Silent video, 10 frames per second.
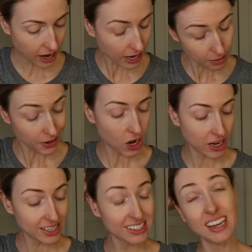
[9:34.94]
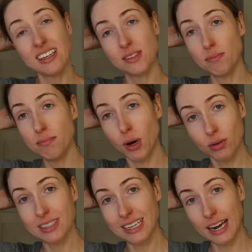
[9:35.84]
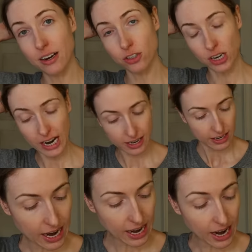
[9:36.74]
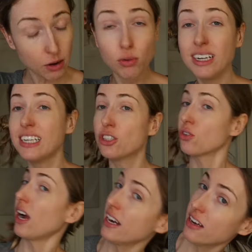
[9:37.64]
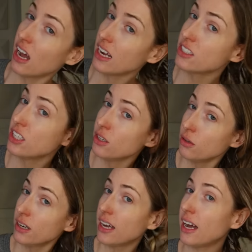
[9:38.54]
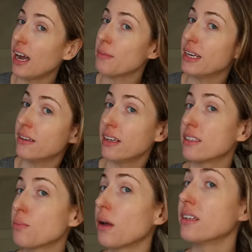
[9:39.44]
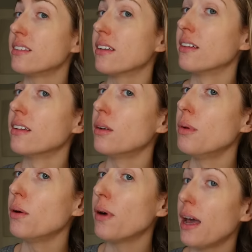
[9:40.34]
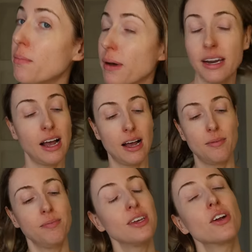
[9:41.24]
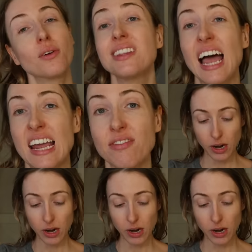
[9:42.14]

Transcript: I'm gonna be honest, is mostly air dried. And I really tried not to. I mean, it's probably still a little bit wet, but you know, life.